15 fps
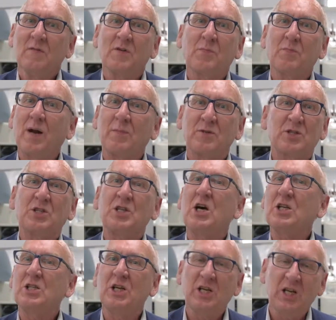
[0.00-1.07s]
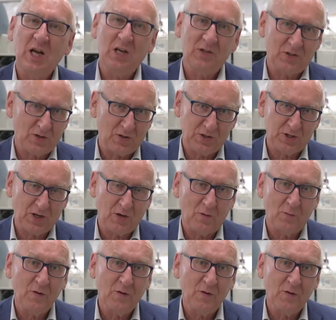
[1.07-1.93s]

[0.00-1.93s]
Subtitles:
for perhaps 30 years or so.